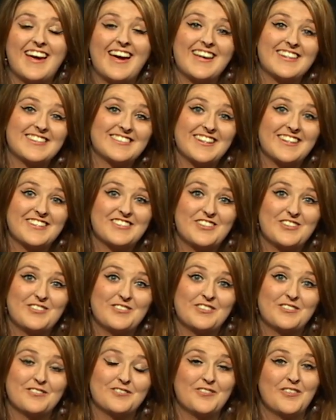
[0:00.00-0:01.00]
Stay
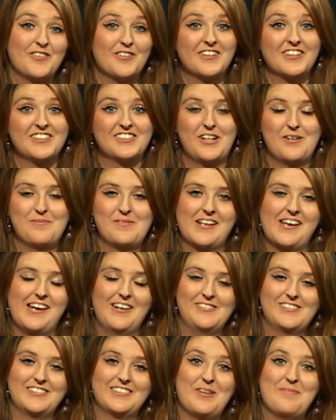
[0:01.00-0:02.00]
tuned for Jemma
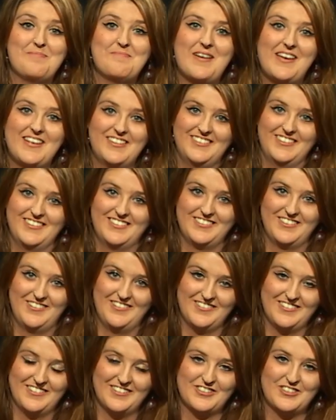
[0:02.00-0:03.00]
Cowan's amazing
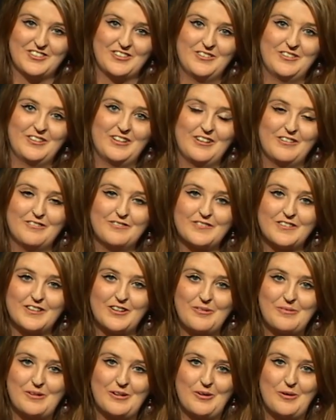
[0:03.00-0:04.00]
song, True Love.
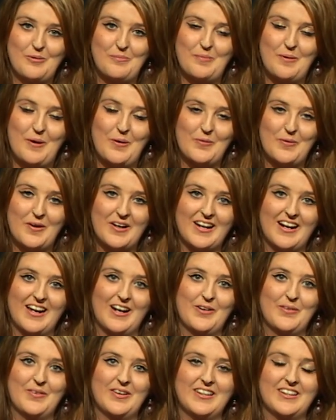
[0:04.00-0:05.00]
Coming up right
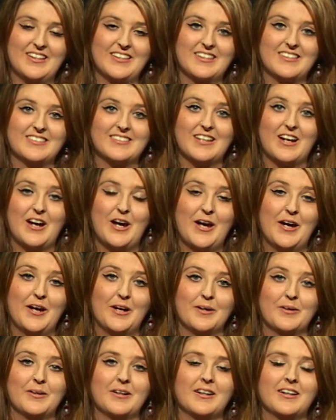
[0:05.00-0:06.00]
now is
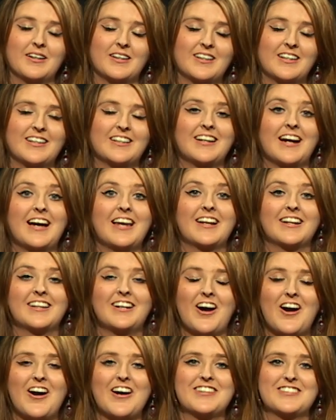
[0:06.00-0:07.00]
a
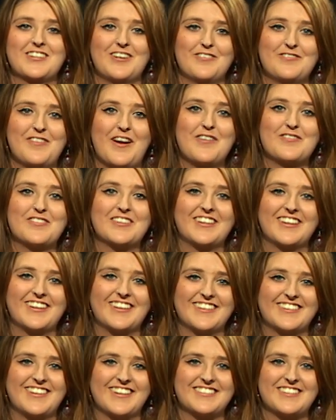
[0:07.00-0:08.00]
guide of
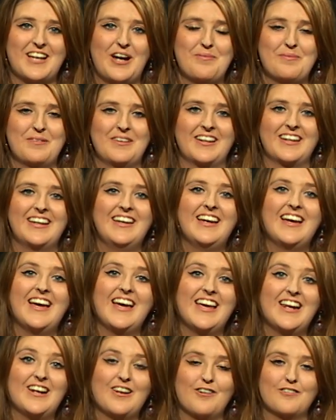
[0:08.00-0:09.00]
everything that's happening
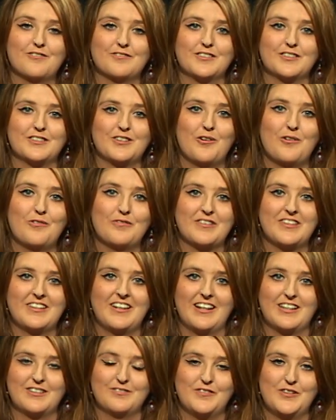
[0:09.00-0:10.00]
in Longford over the
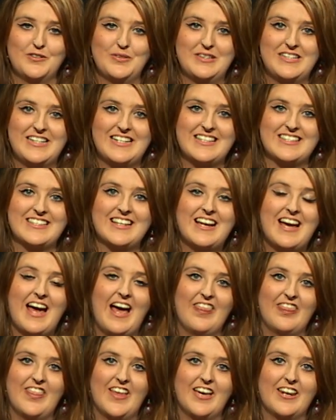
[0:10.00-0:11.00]
next few days,
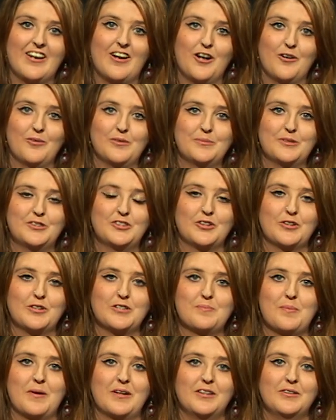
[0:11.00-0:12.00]
and then I will be joined
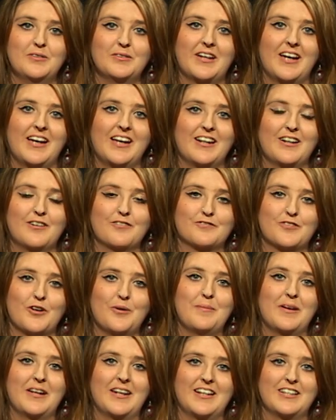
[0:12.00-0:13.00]
by Hugh Keane from
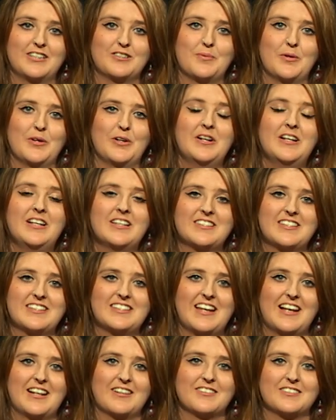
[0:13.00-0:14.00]
Lanesborough to
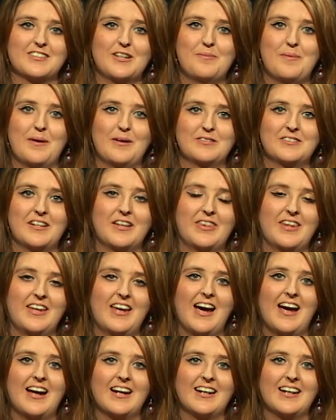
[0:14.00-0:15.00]
tell us about the
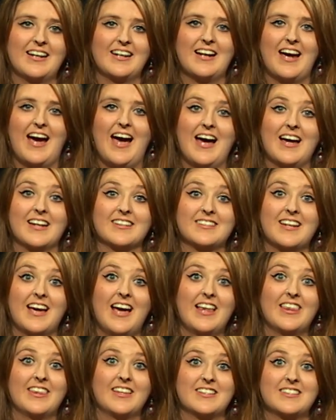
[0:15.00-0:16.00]
angling and
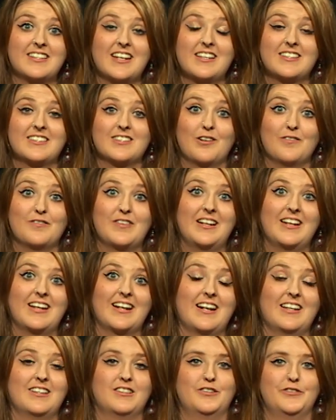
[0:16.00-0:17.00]
the Taste of the
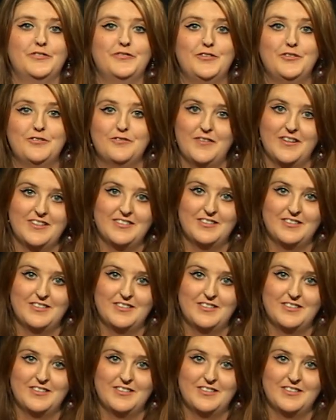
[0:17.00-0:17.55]
Lakelands Food Festival.